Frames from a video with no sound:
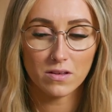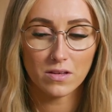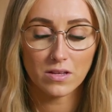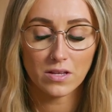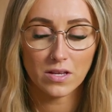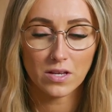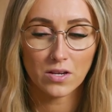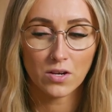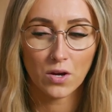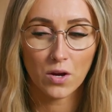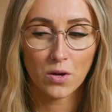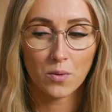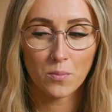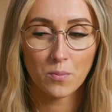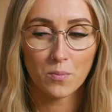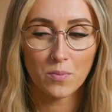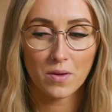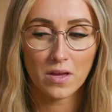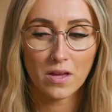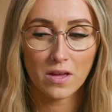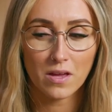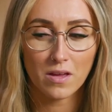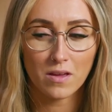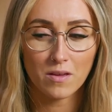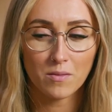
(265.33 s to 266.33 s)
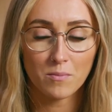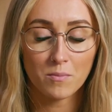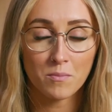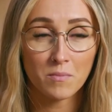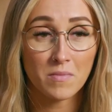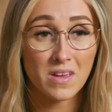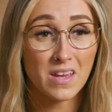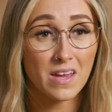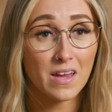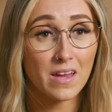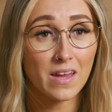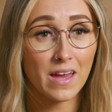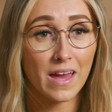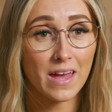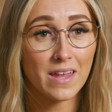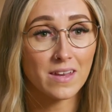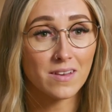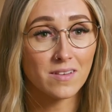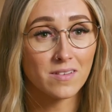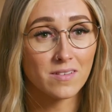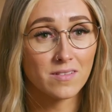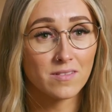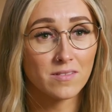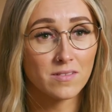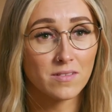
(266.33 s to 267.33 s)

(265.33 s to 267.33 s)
you know, be me again?